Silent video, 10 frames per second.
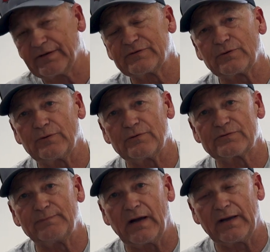
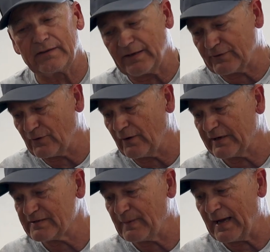controls my
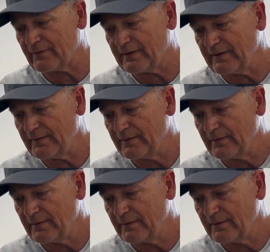electronics battery,